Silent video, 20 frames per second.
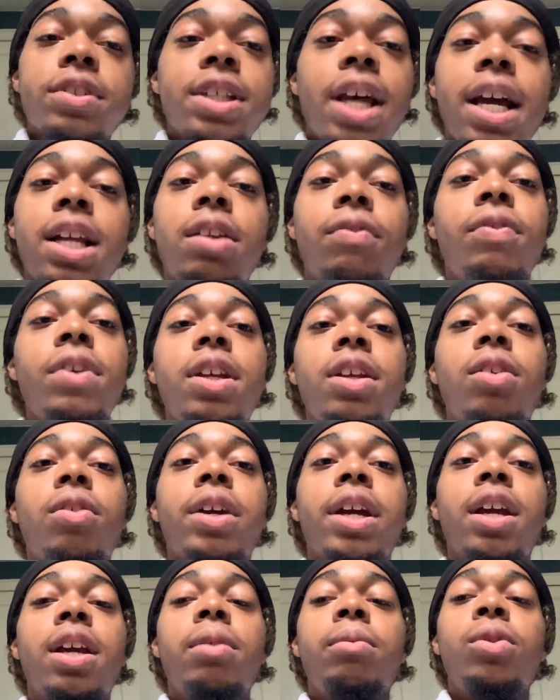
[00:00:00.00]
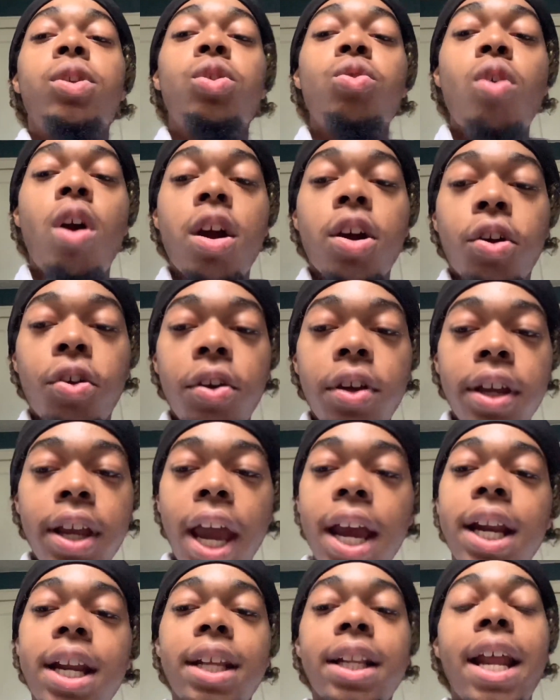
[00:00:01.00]
inside the video game you are
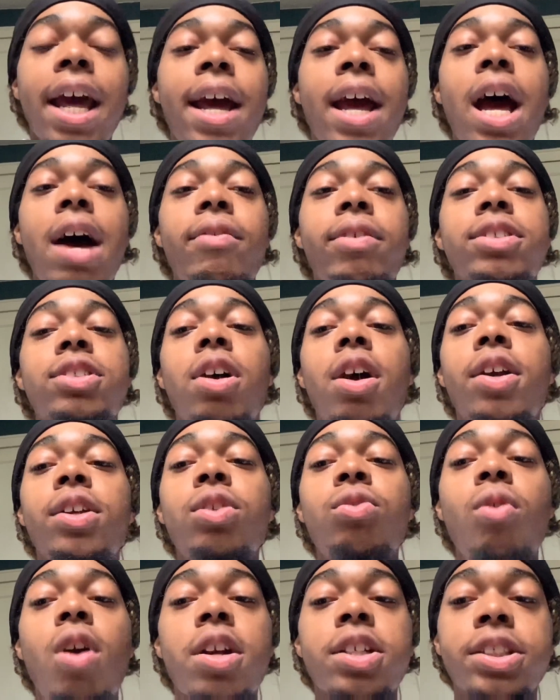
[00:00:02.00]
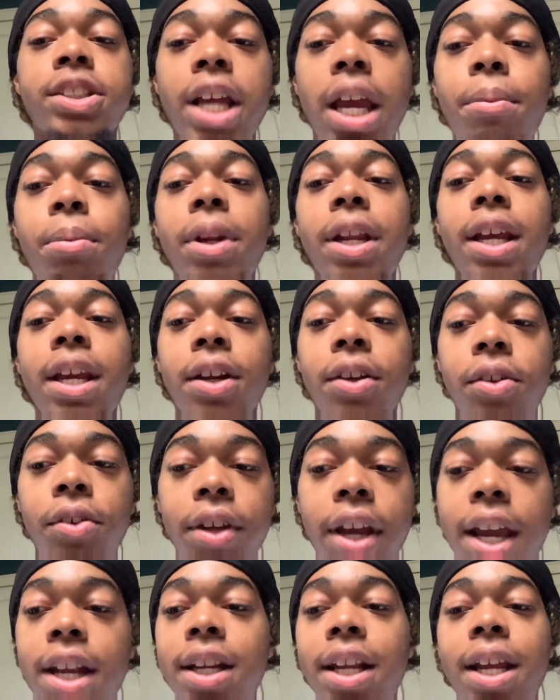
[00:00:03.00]
creating that avatar you are shaping it and
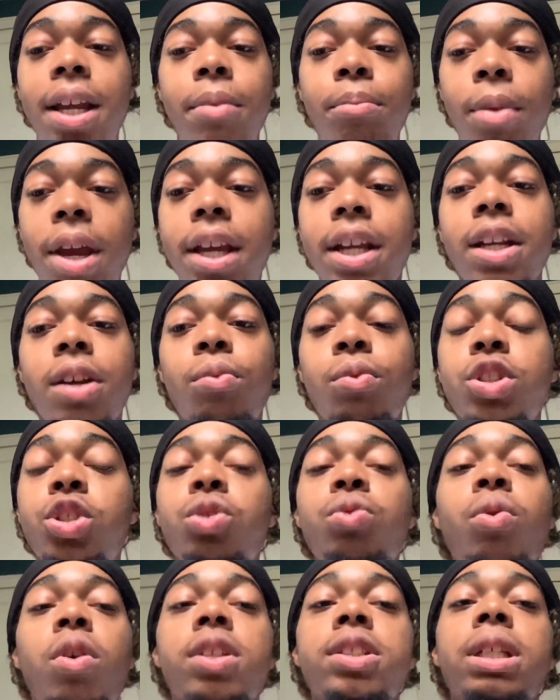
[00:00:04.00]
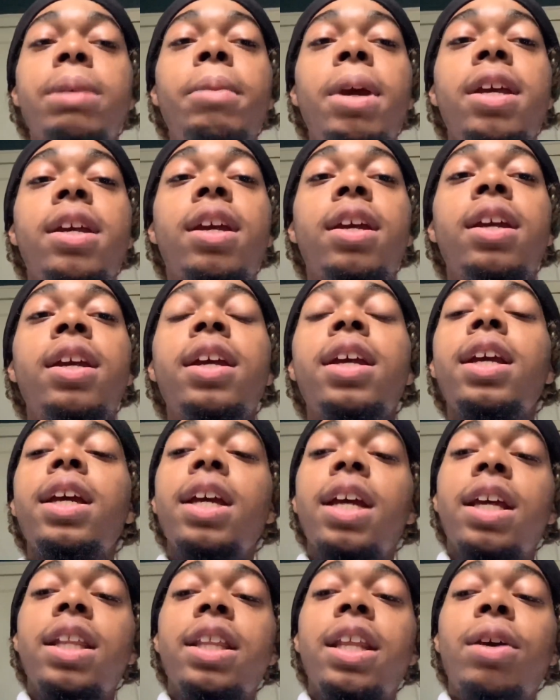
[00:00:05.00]
creating it and making it what you want to make it
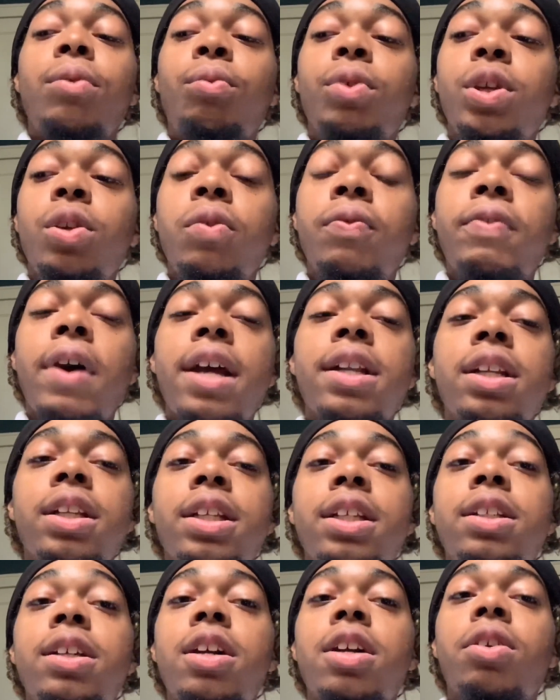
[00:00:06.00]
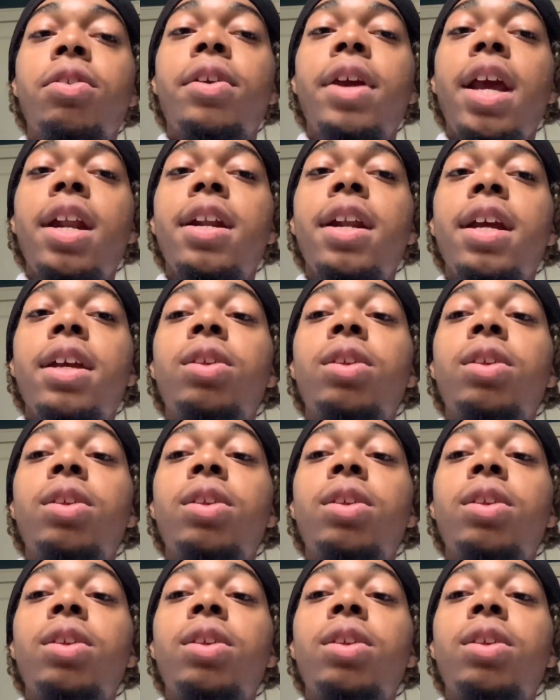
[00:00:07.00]
and then when you finally done creating